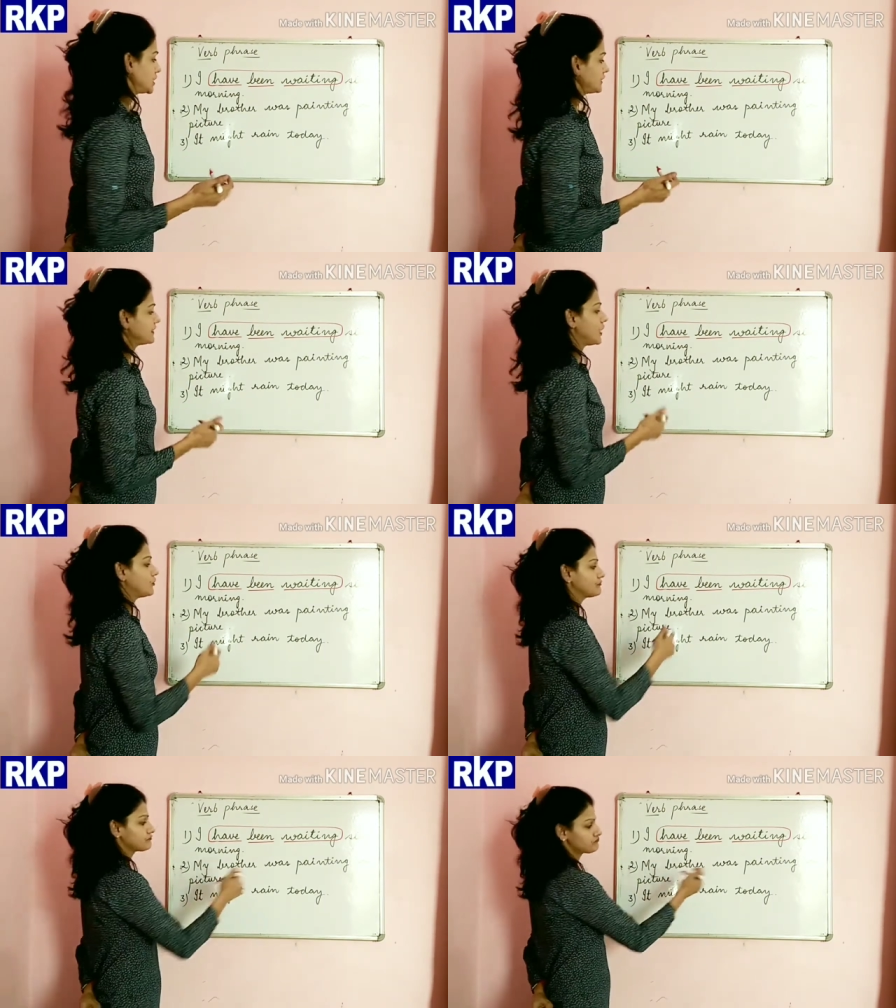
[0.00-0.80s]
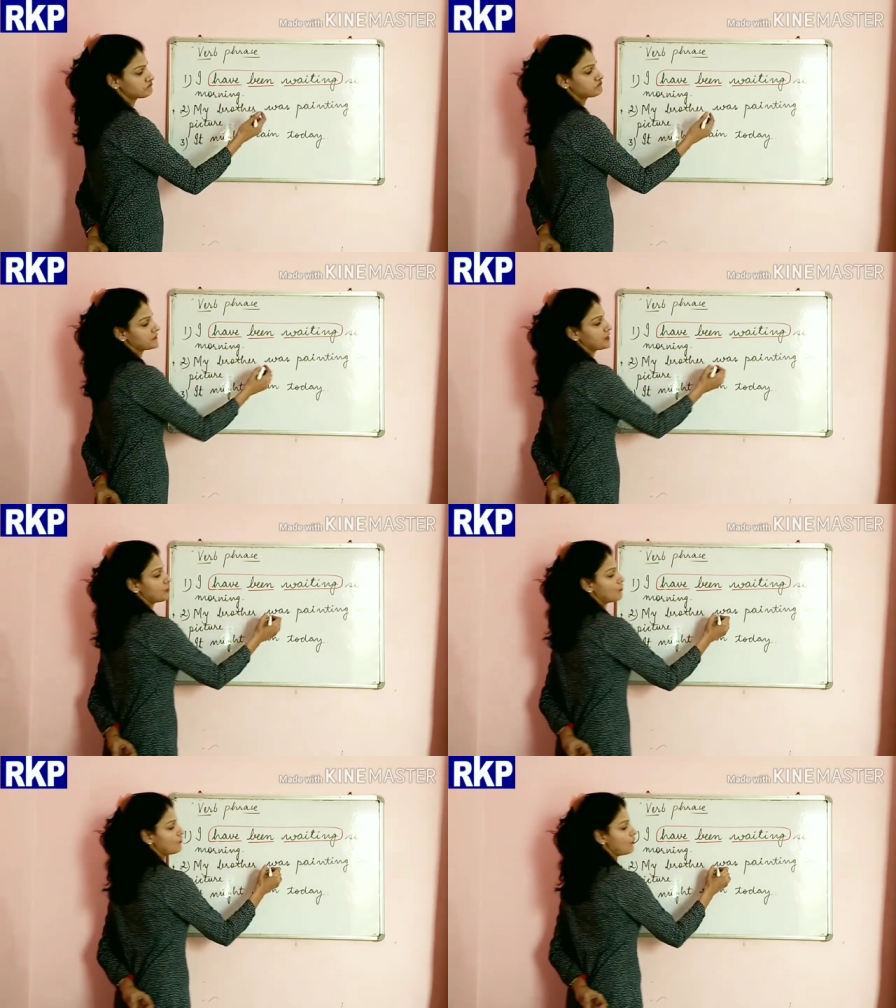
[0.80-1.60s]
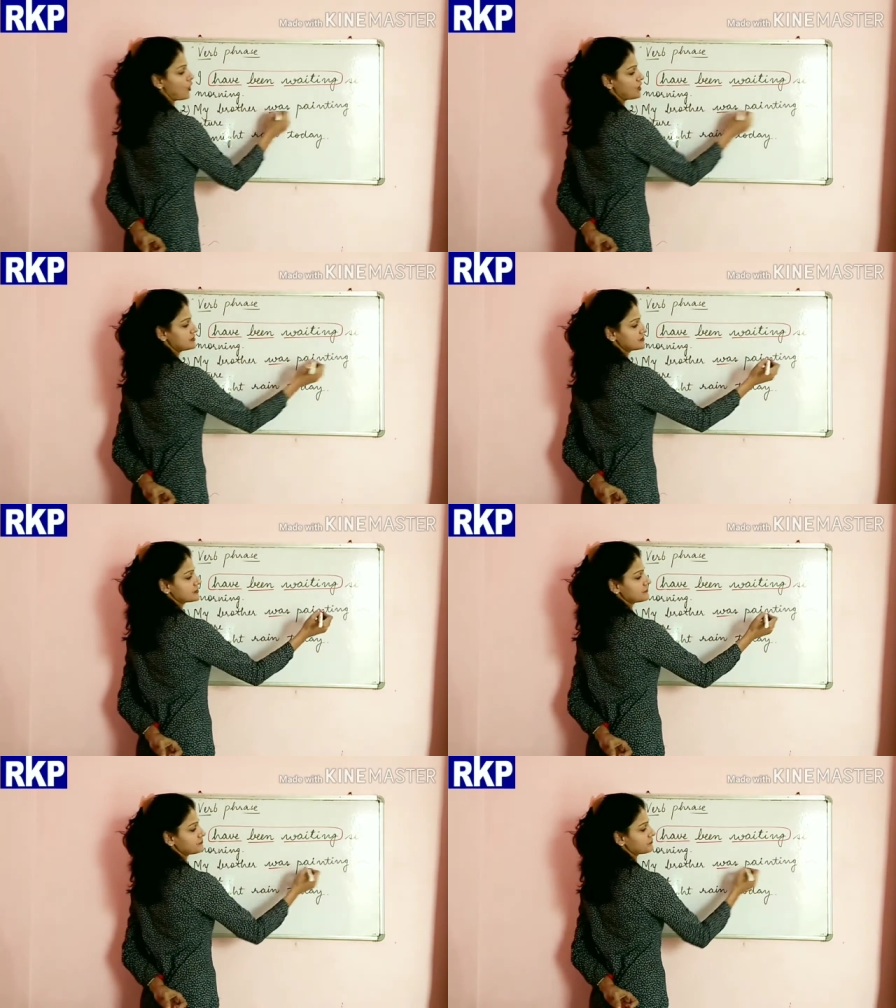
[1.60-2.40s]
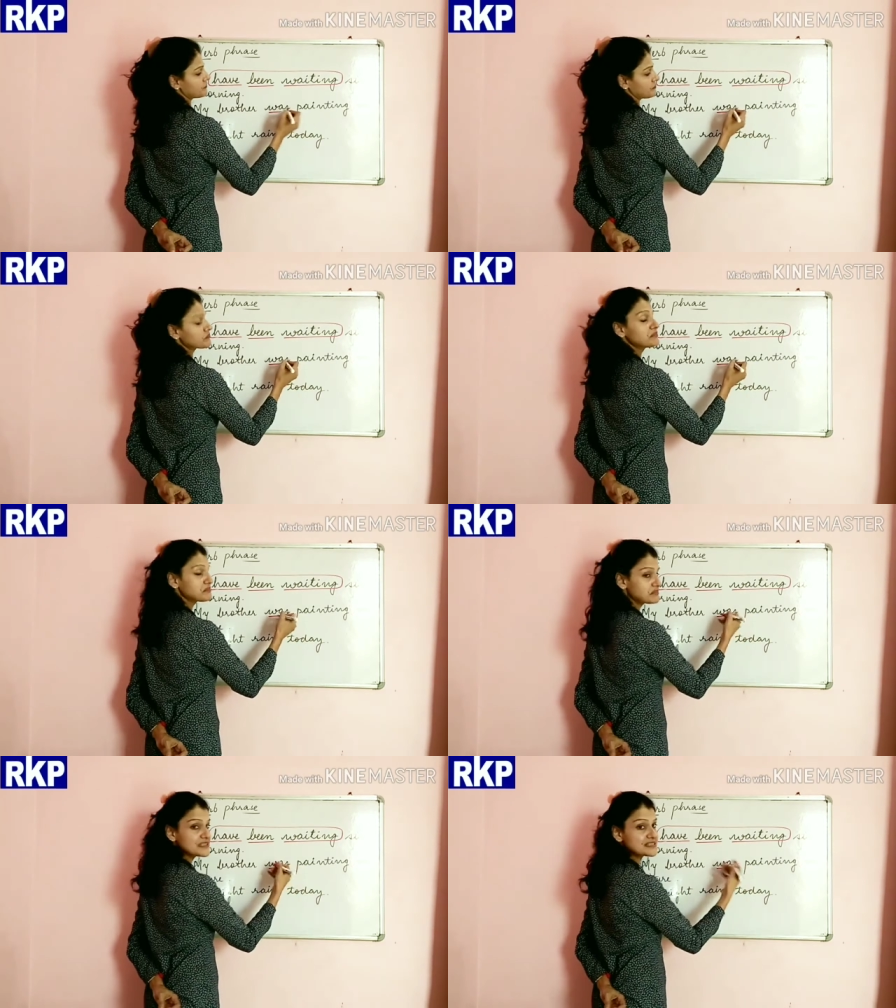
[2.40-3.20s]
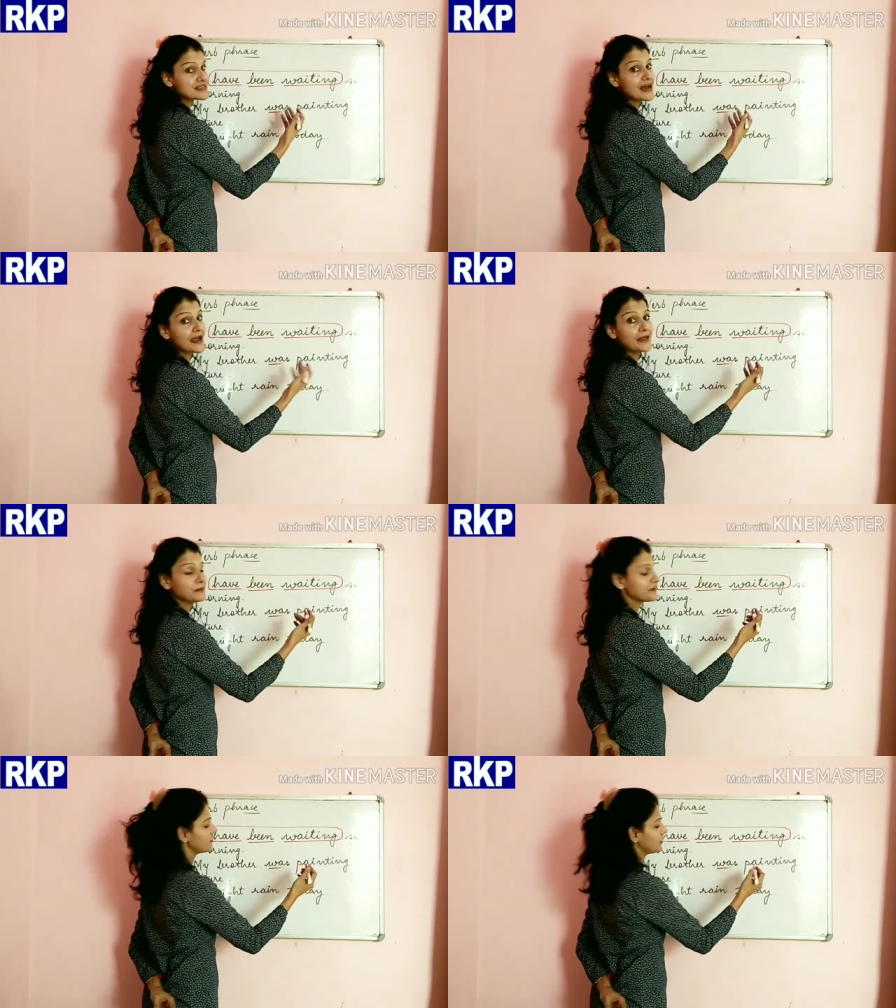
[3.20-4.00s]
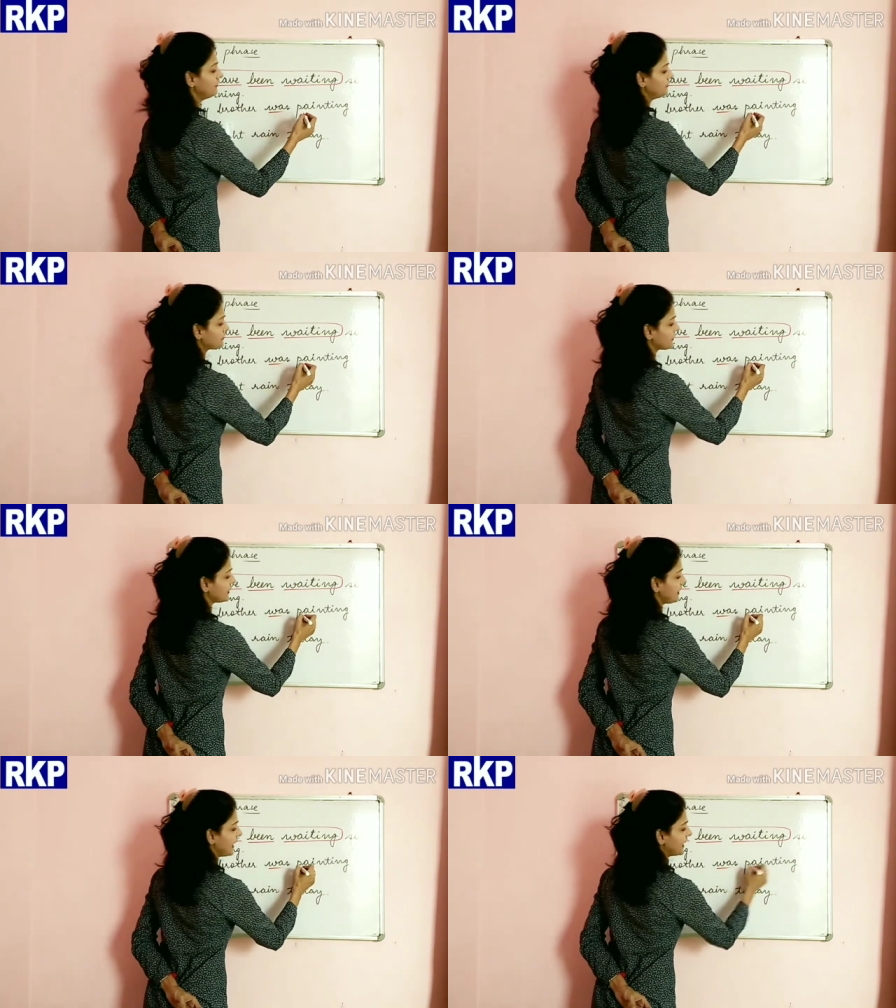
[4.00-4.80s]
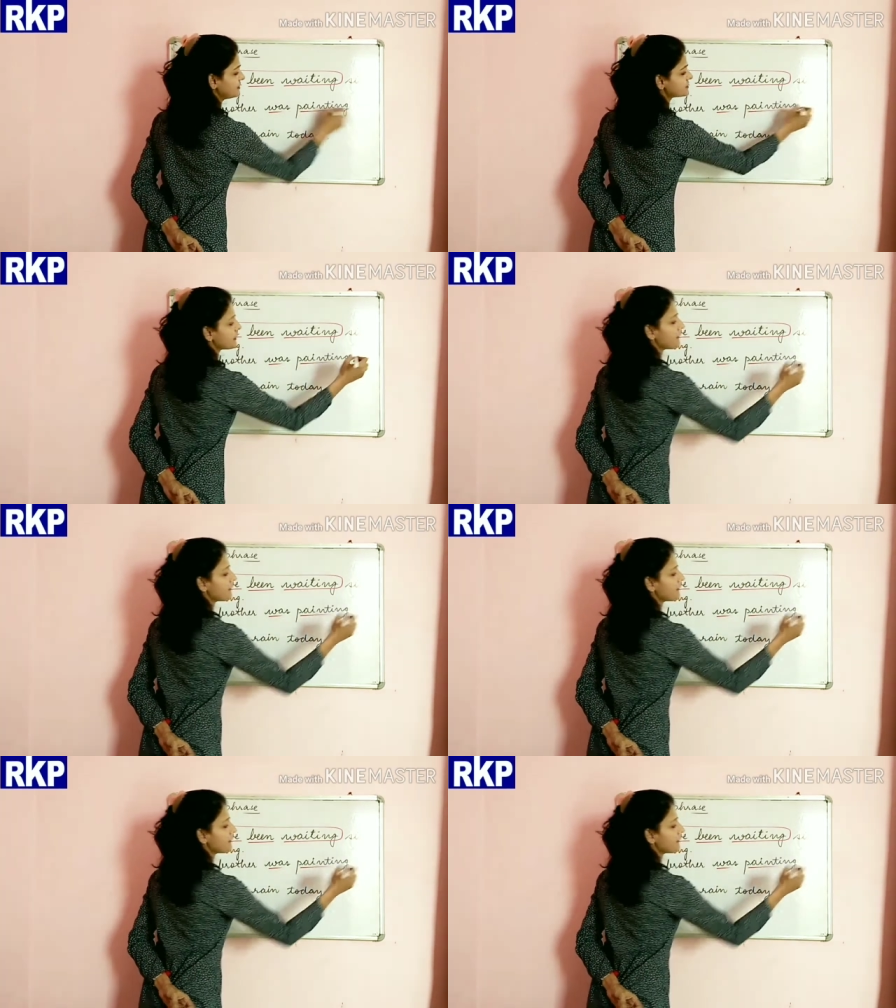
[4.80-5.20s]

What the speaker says: Now, was, this is our helping verb, and